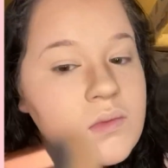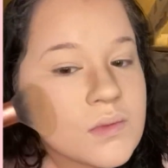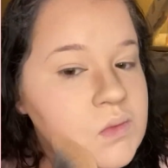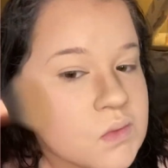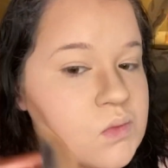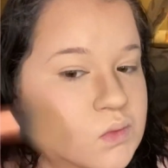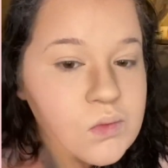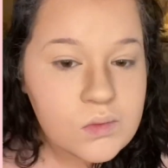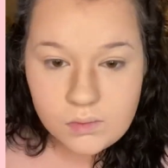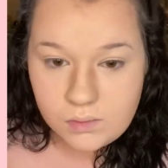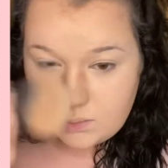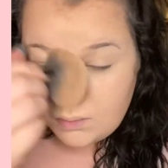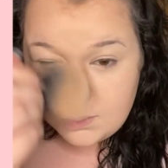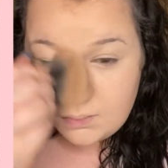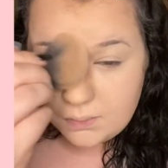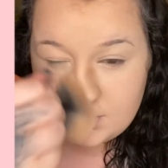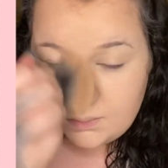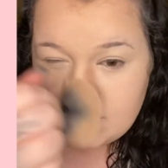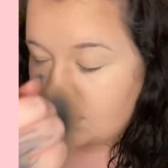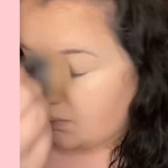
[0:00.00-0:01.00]

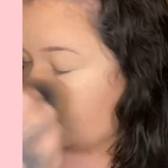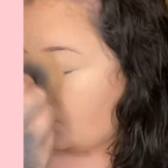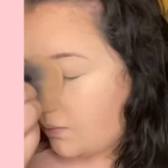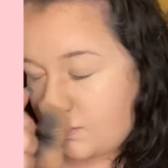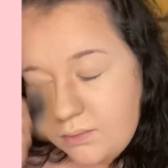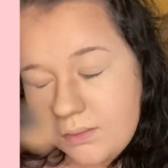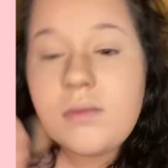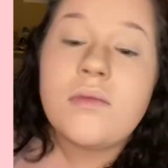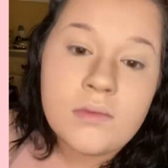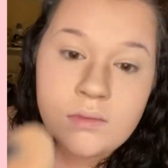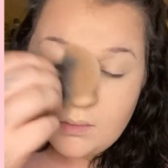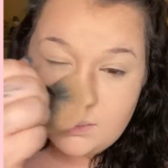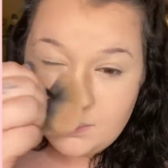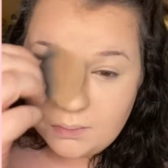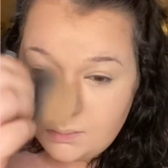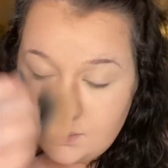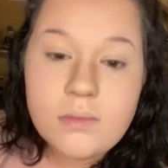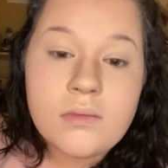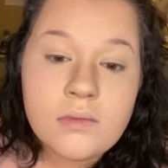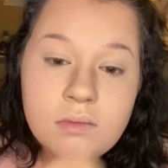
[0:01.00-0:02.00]
everything just kind of like
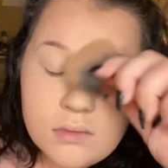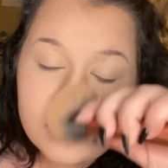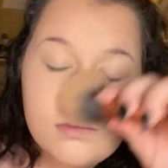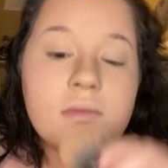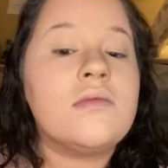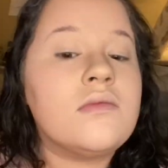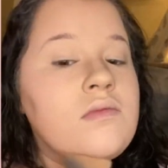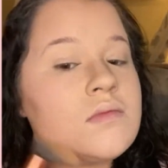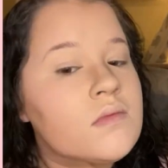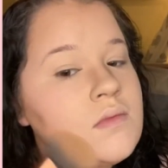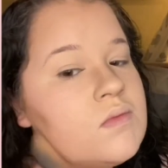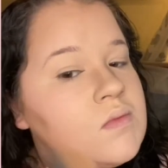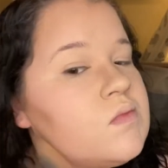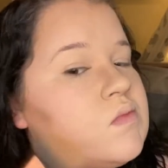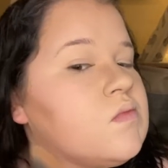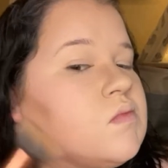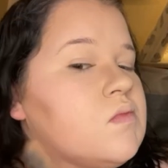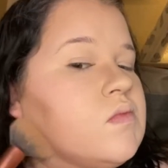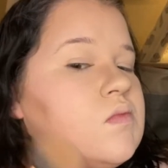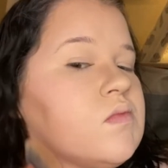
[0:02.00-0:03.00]
looks more
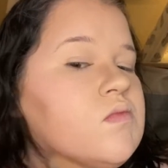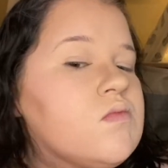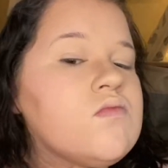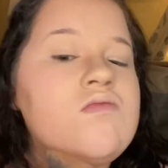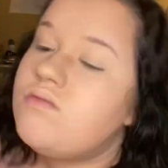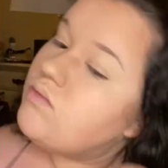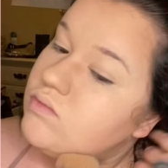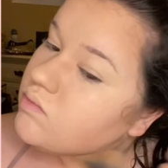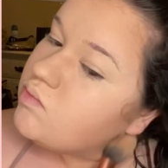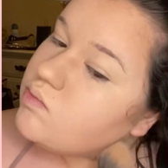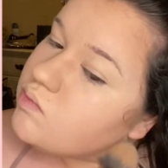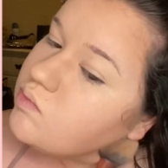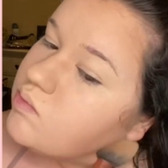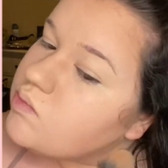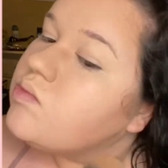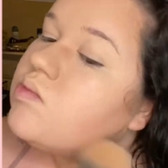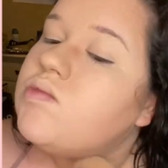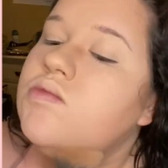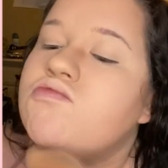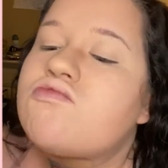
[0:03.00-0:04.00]
natural.
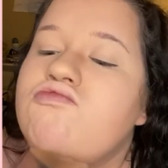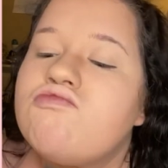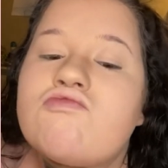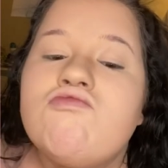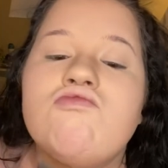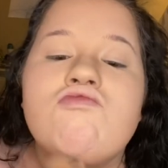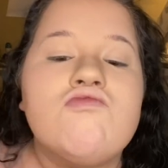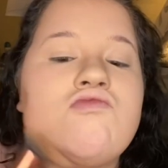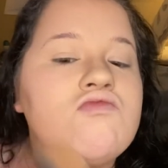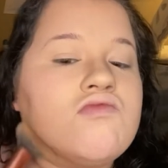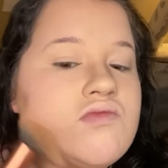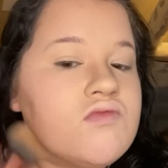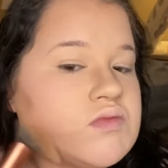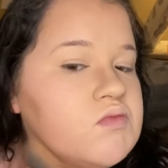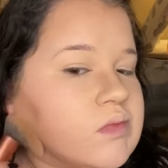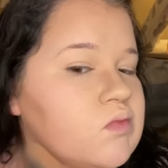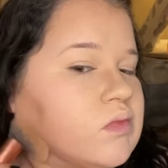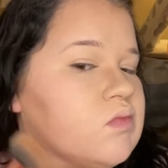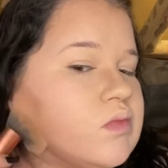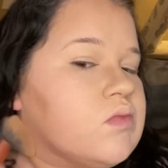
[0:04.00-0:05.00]
Like, you do not want
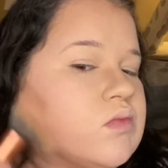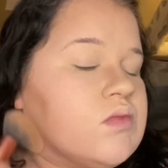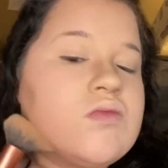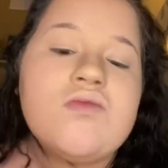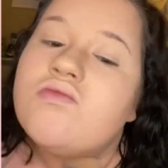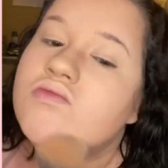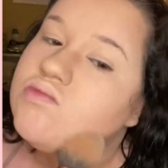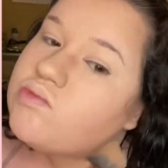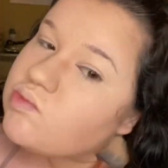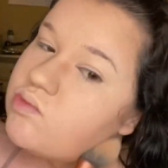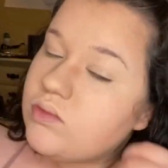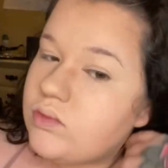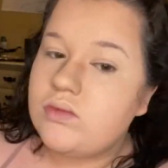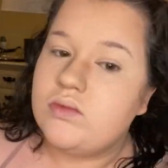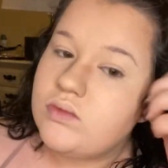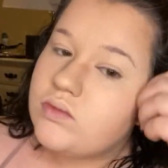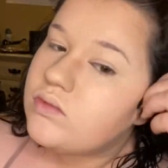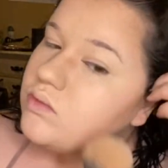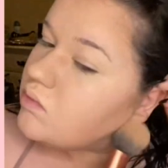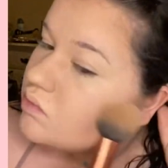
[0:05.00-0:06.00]
to look
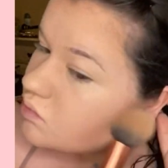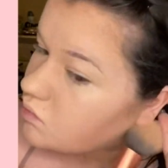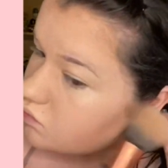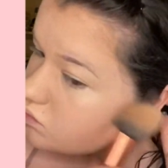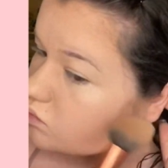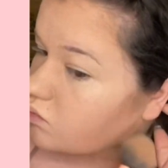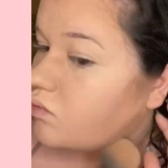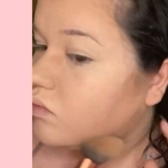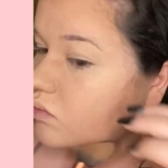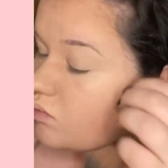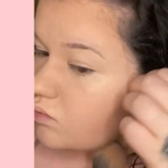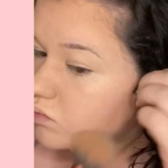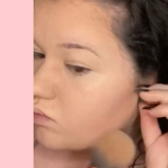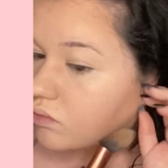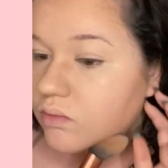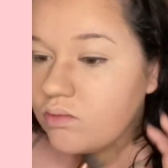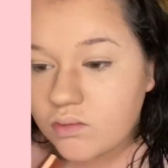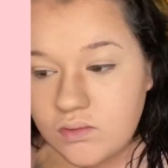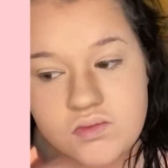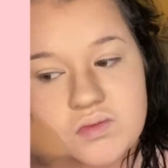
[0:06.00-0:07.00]
anything like
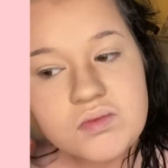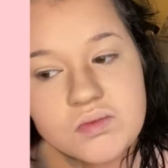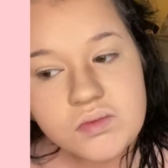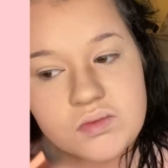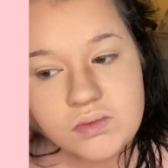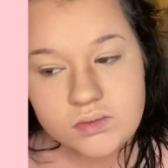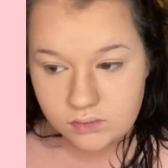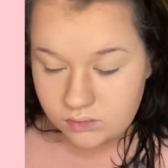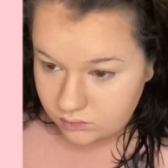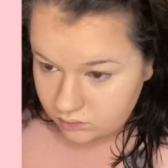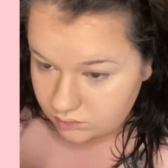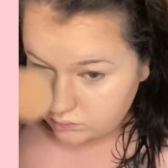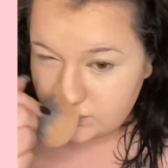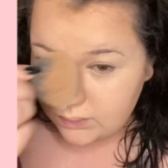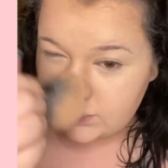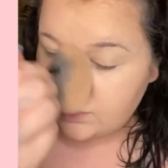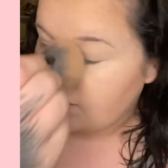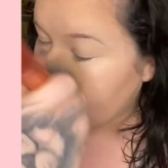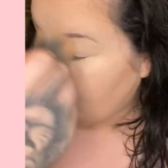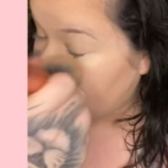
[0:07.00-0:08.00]
how it looked before I
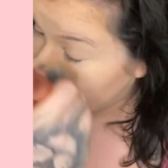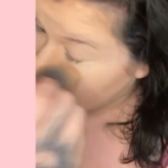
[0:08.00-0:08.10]
started